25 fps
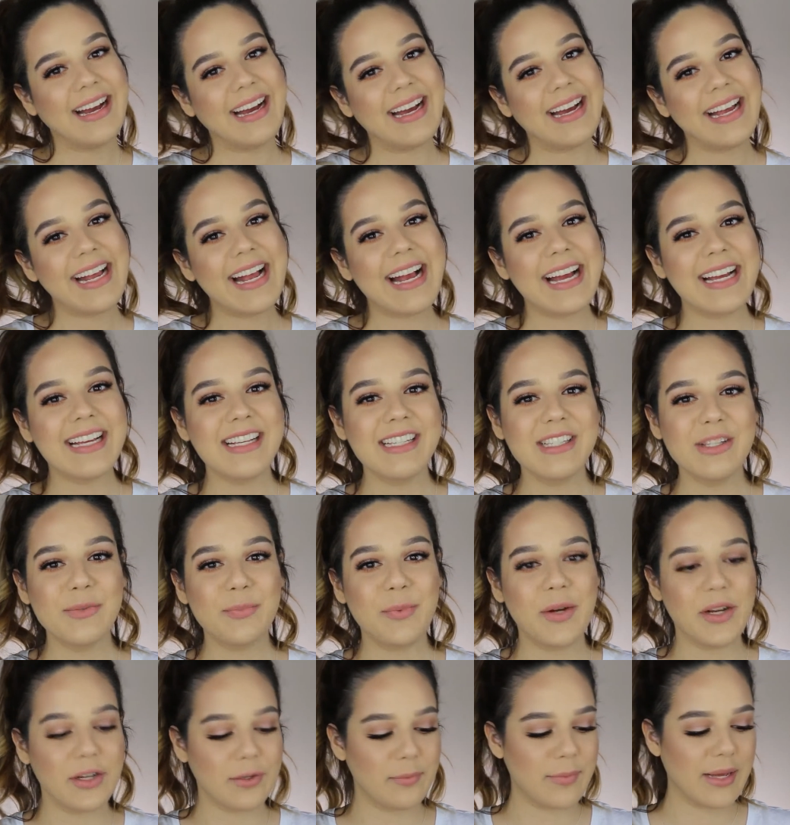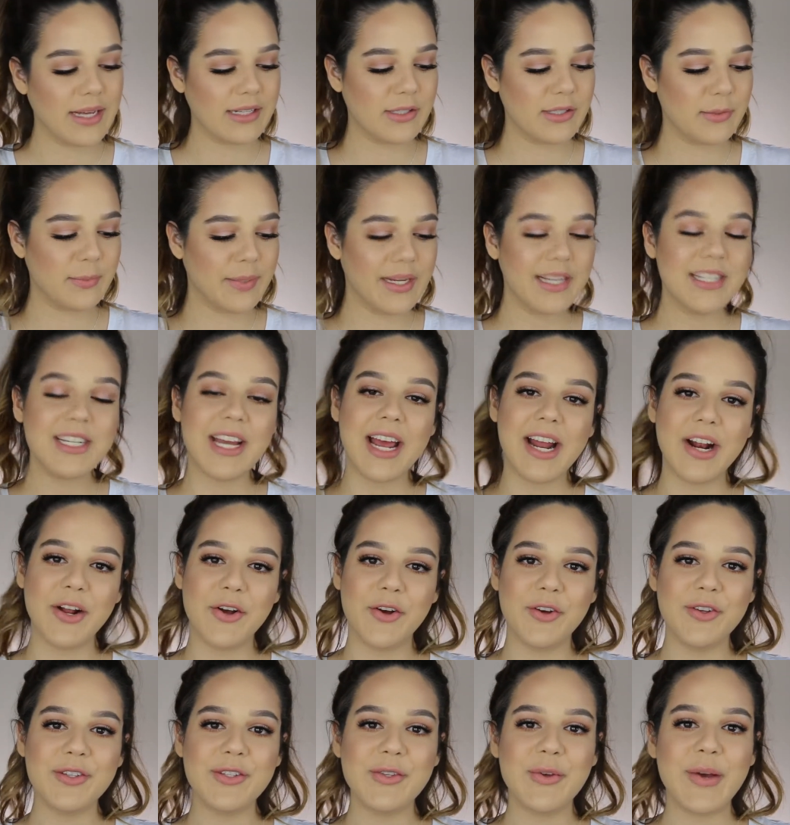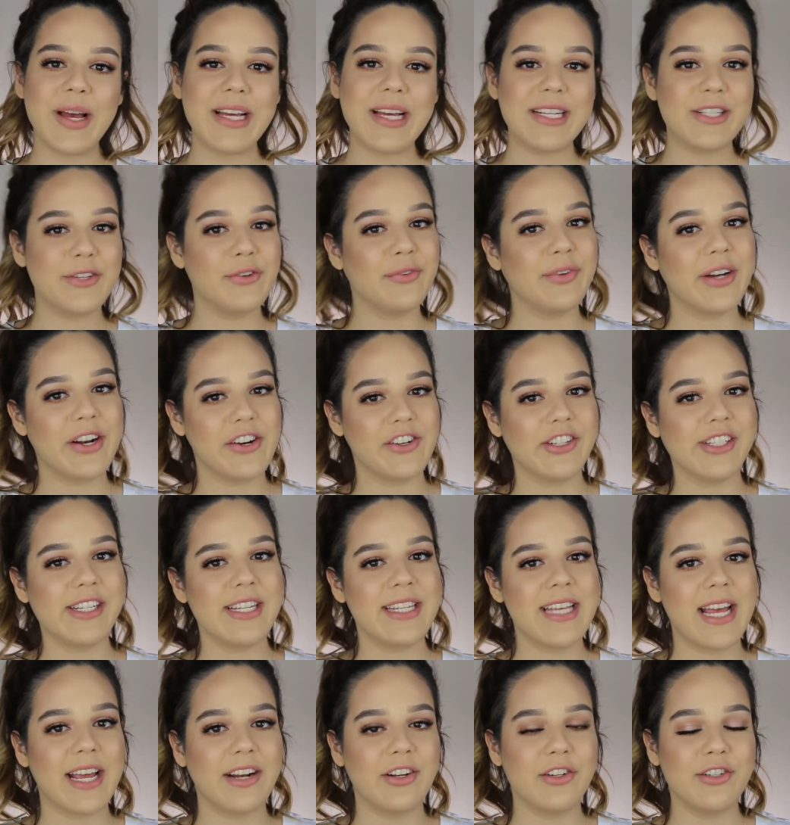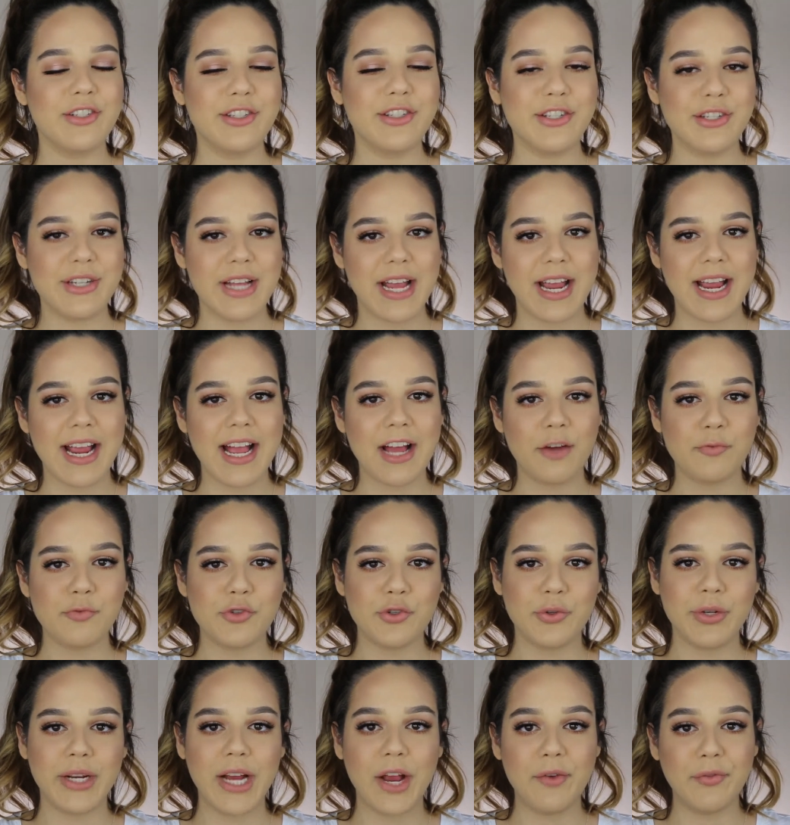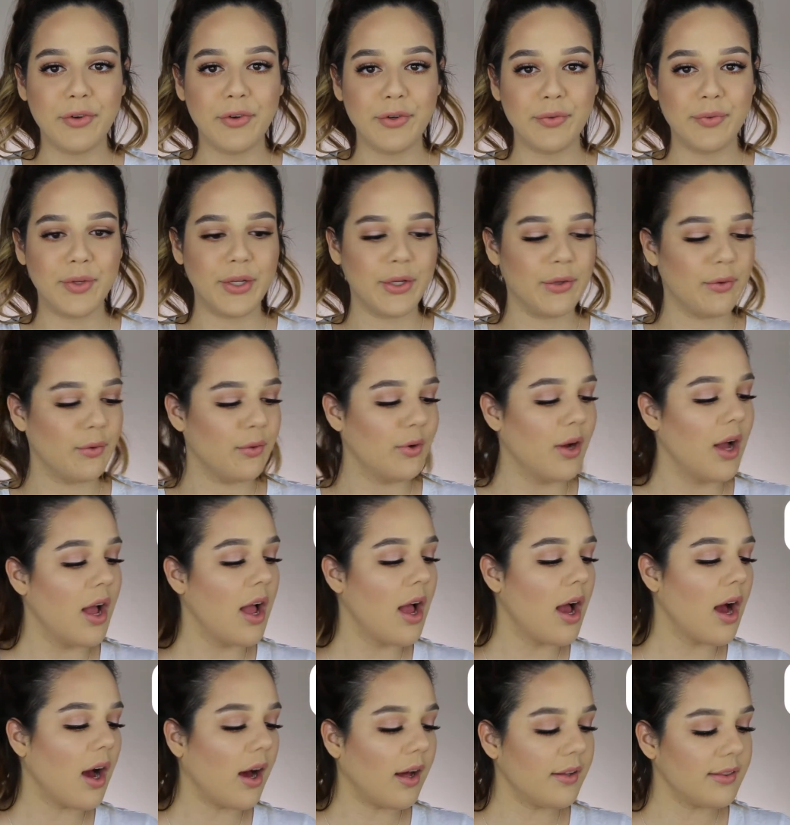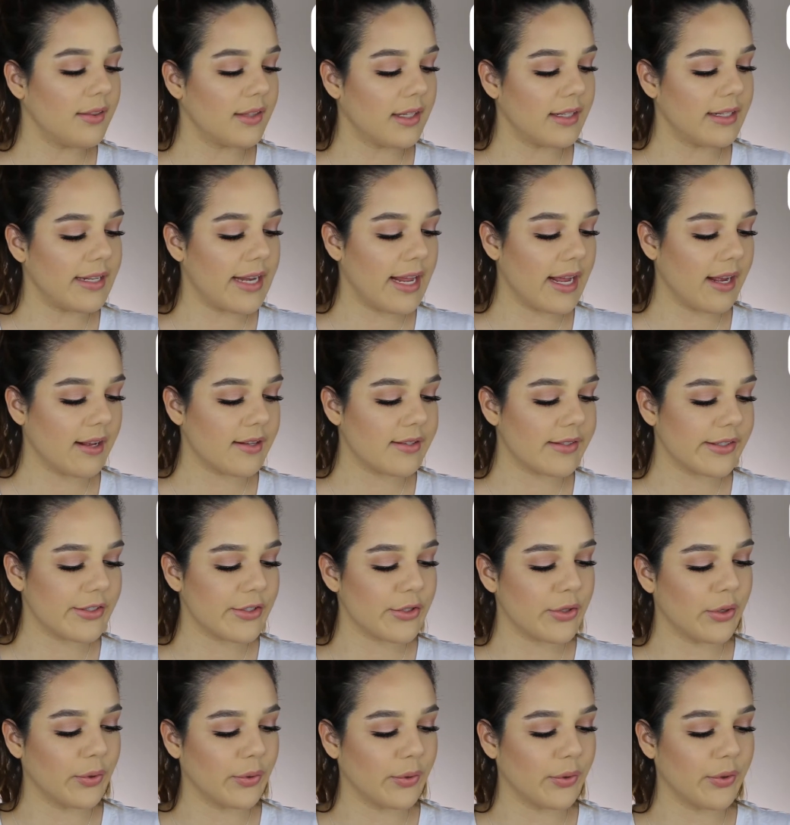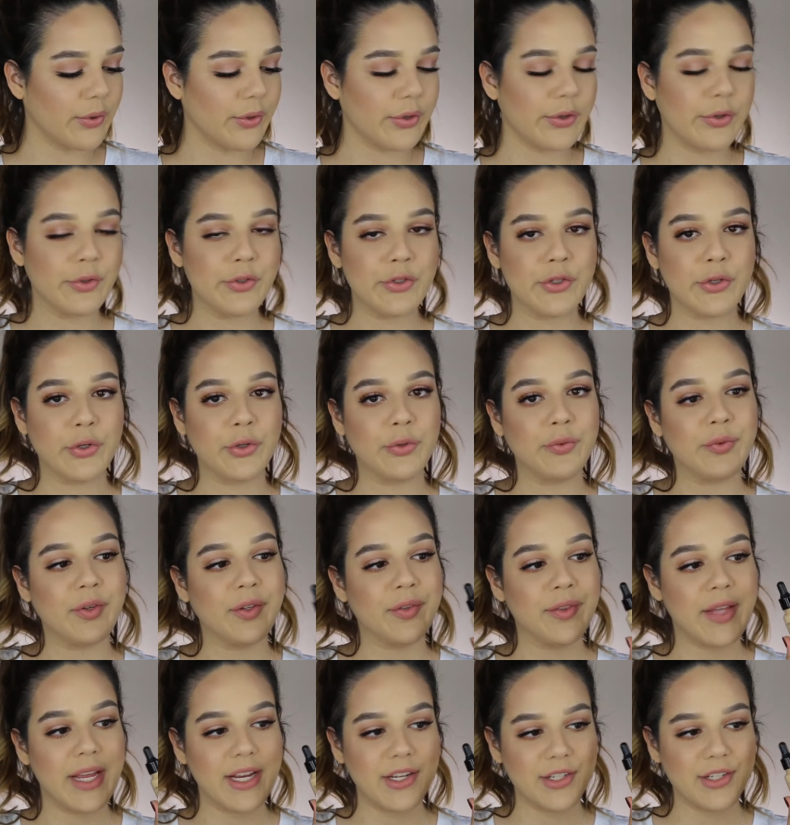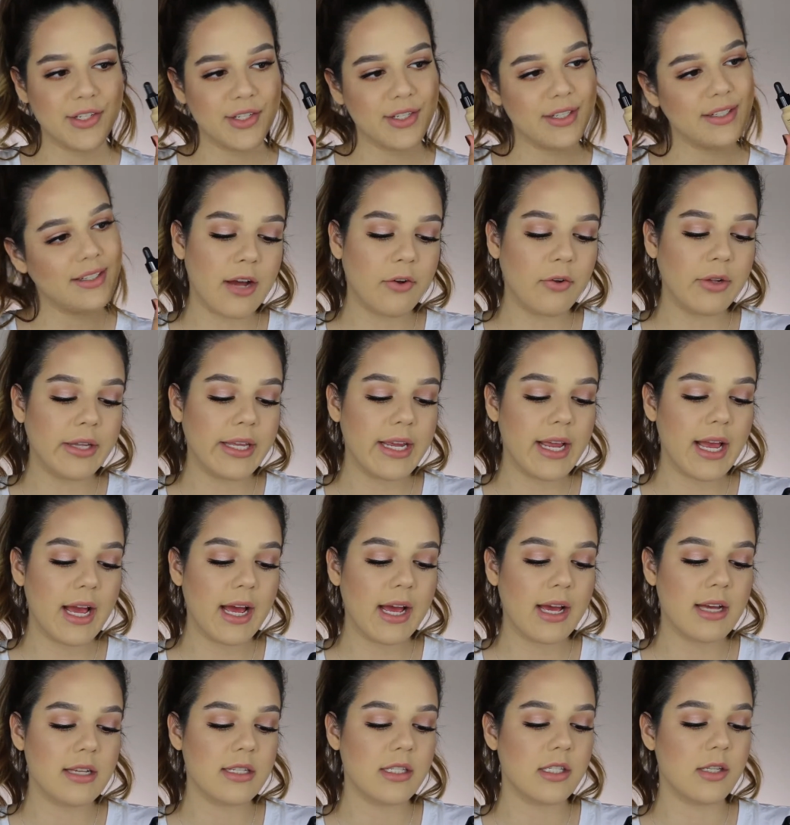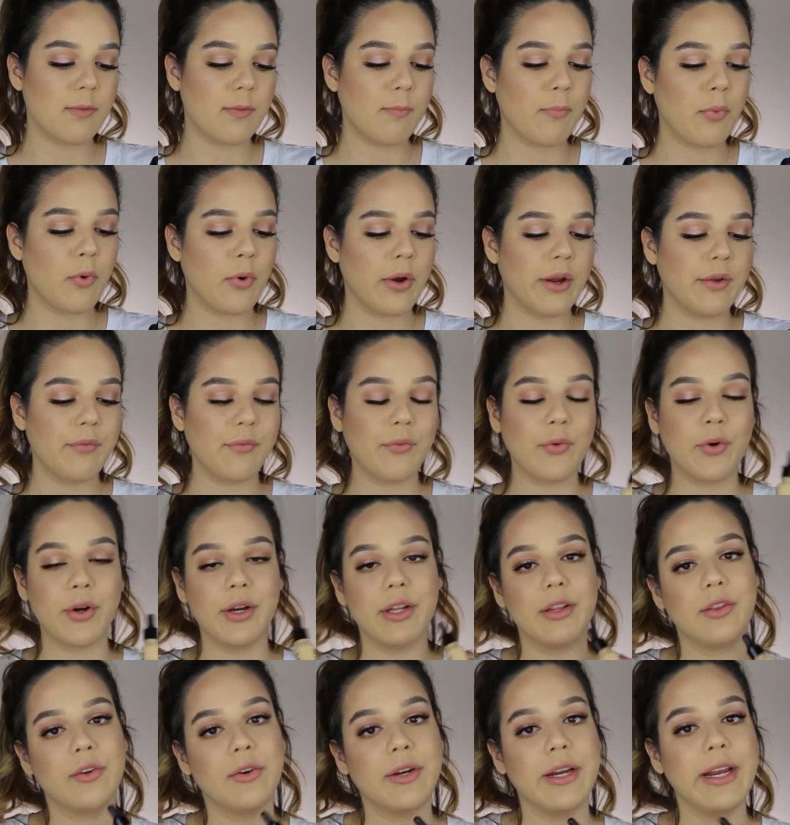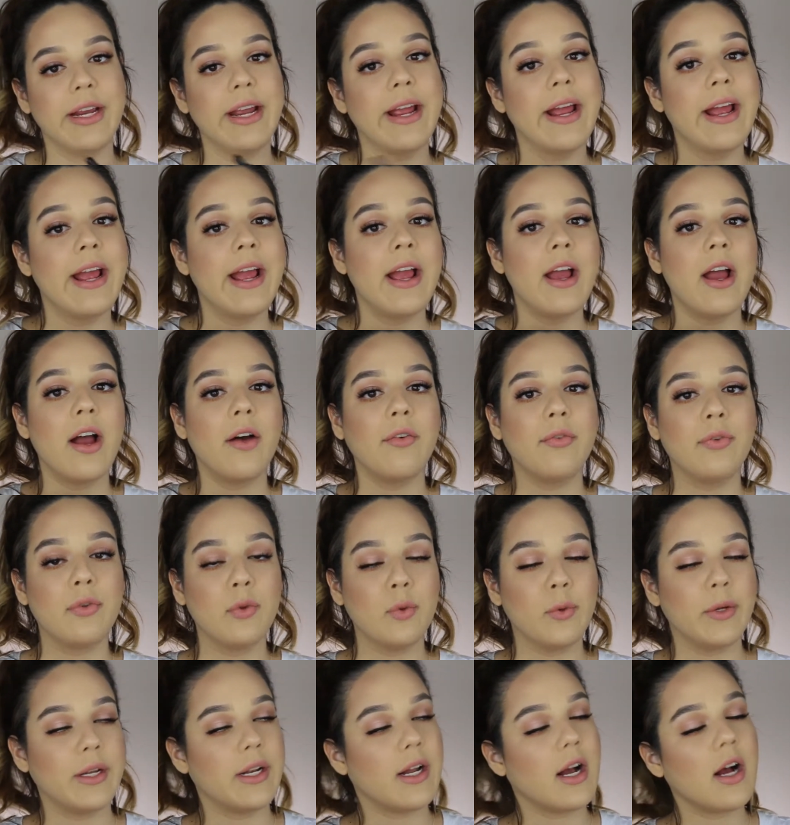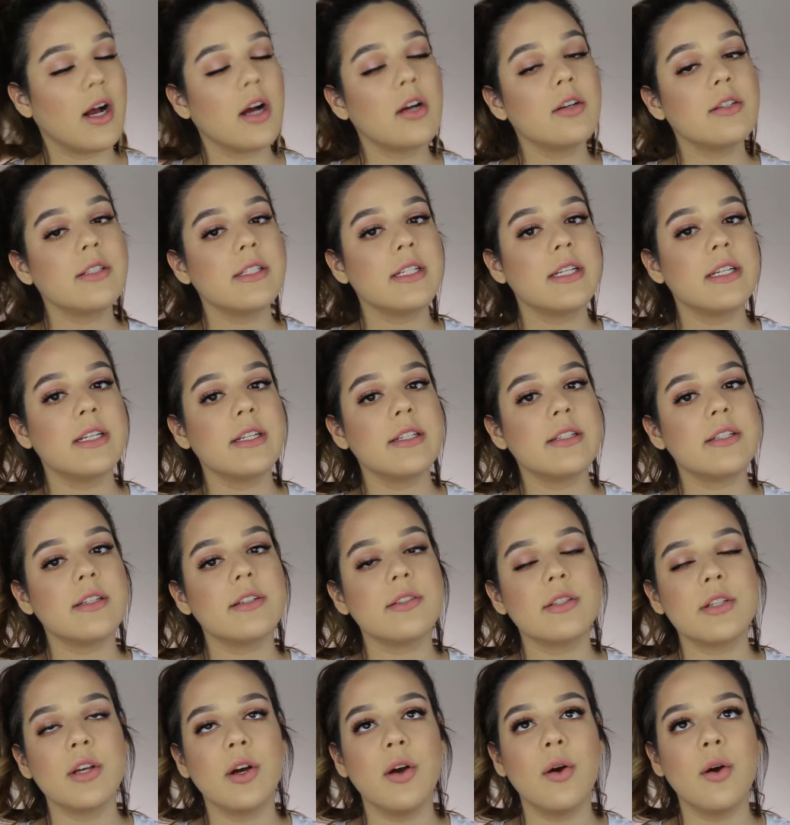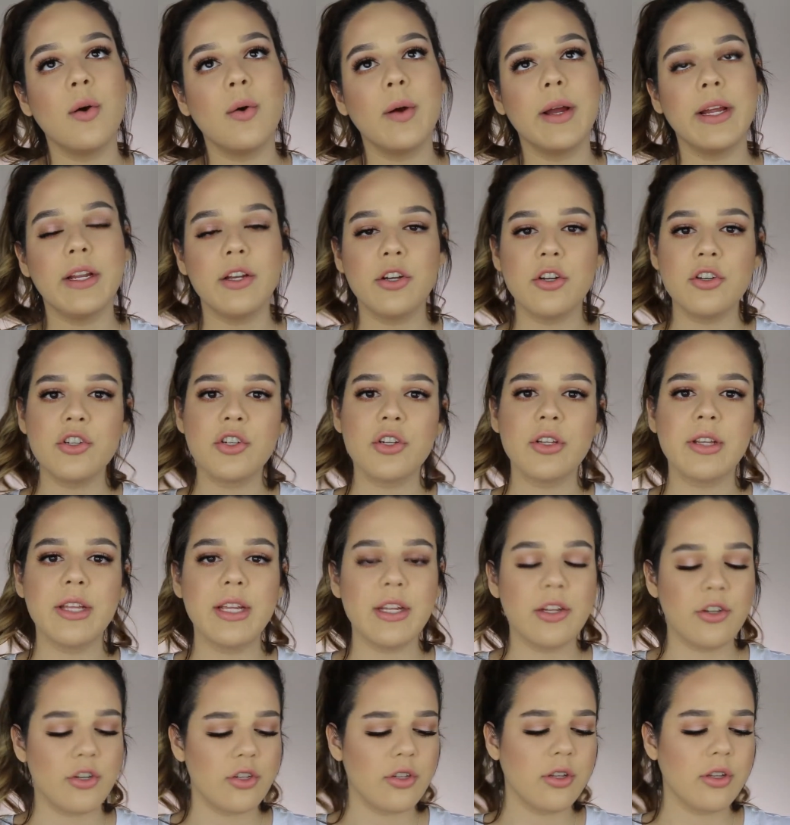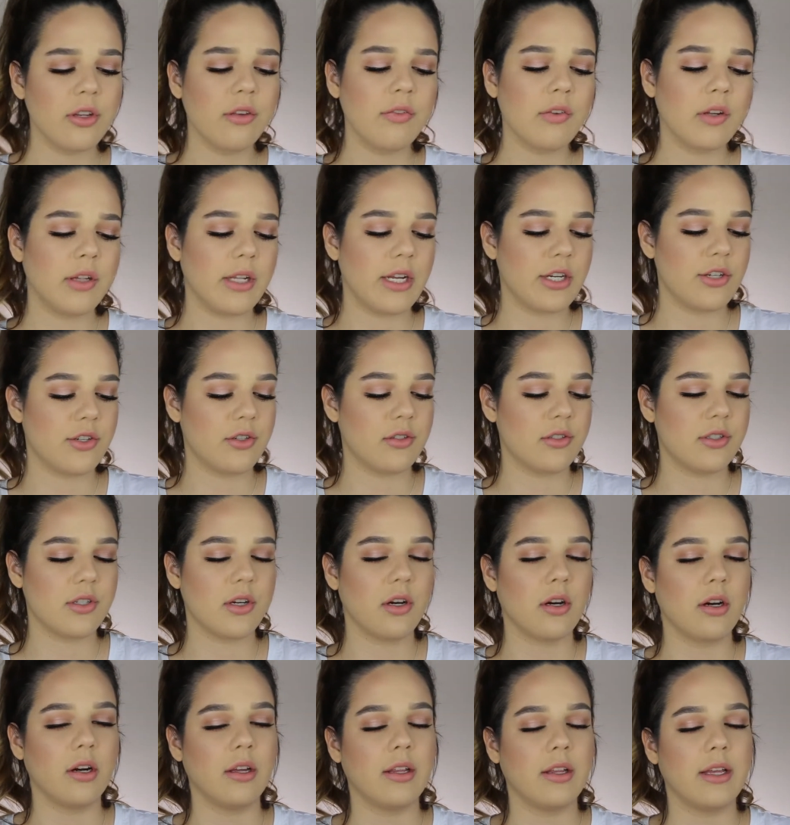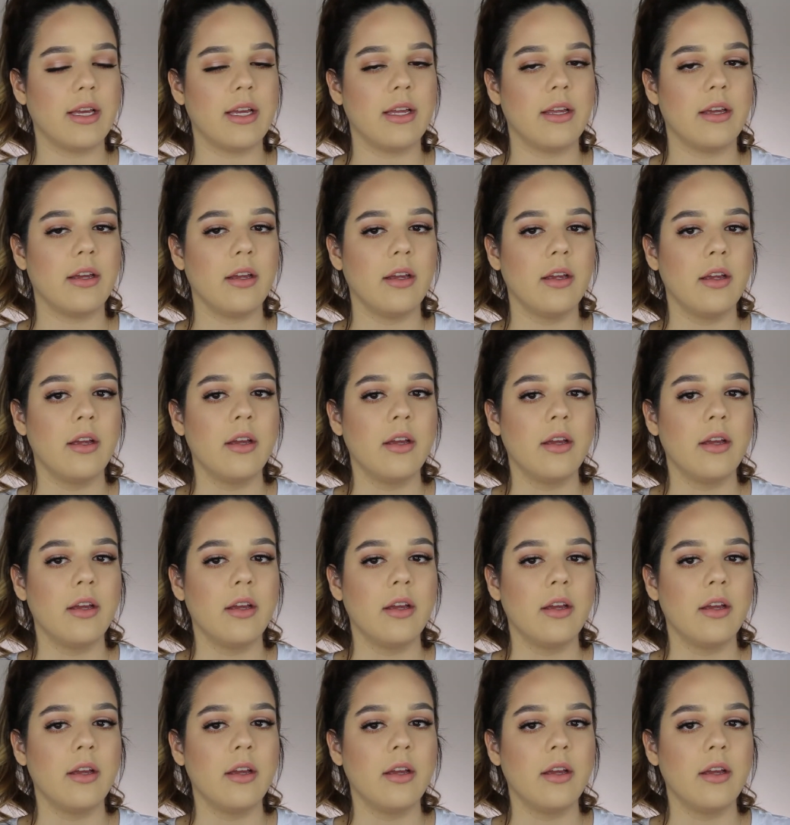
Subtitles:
Hi guys, welcome back to my channel. So as you read on the title, today I'm doing a review on the NYX Total Control Foundation. It only has 0.43 fluid ounces. So it usually foundations are like